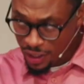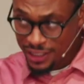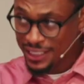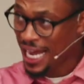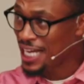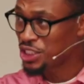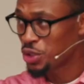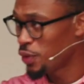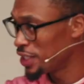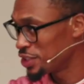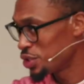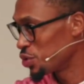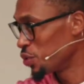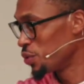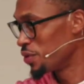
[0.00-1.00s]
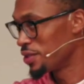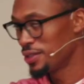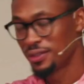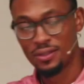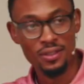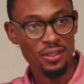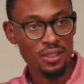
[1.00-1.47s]
don't exaggerate the
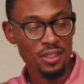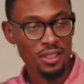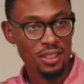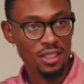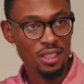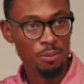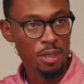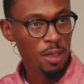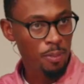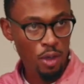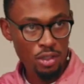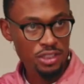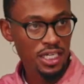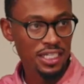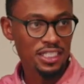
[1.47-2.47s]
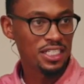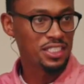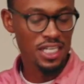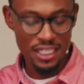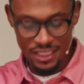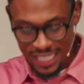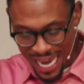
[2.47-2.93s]
truth. Be a person
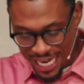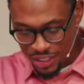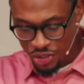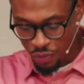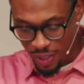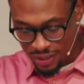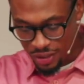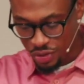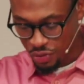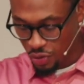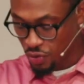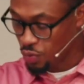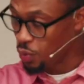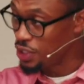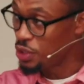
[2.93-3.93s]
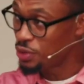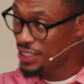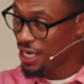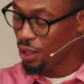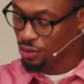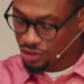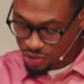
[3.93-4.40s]
that doesn't exaggerate the truth.
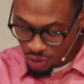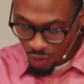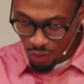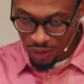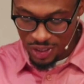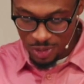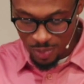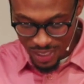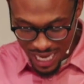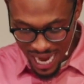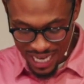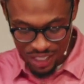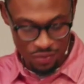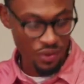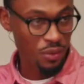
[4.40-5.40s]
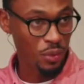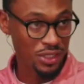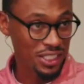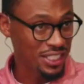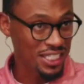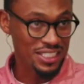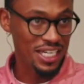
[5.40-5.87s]
When you tell stories, be
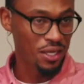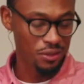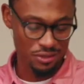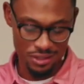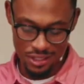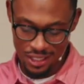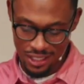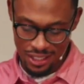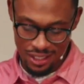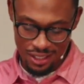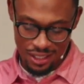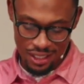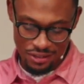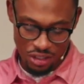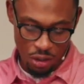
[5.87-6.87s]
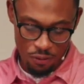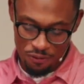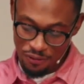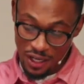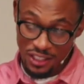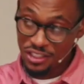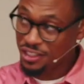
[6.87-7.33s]
accurate with the details.
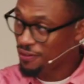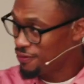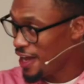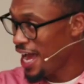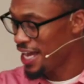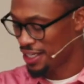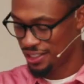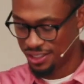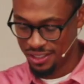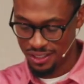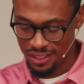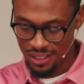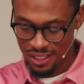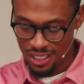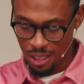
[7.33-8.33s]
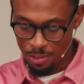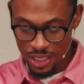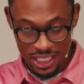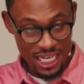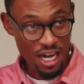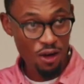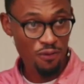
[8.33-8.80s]
Don't fudge the facts.
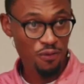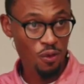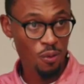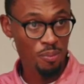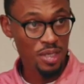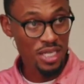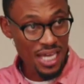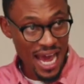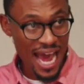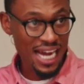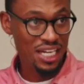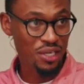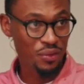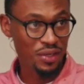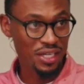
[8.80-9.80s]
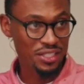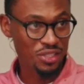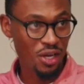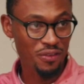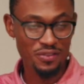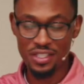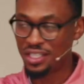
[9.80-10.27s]
Be careful. Be
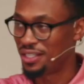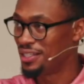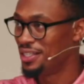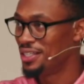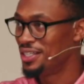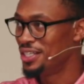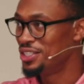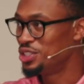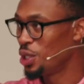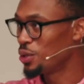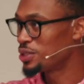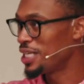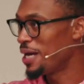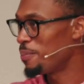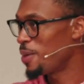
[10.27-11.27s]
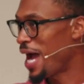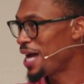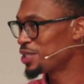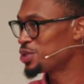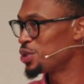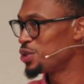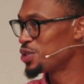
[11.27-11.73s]
accurate. It's often a joke
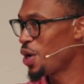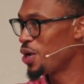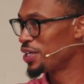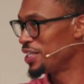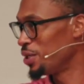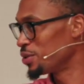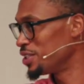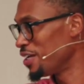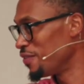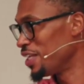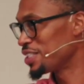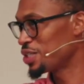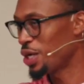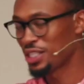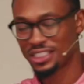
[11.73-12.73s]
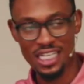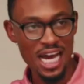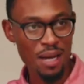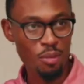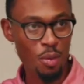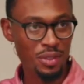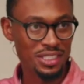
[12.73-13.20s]
that pastors are guilty of this all
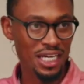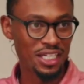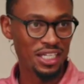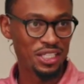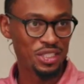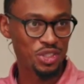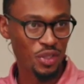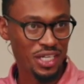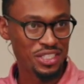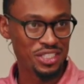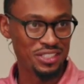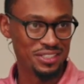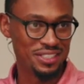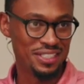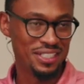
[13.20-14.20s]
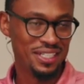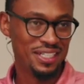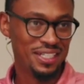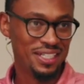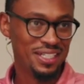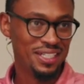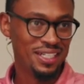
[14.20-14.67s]
the time when we tell illustrations.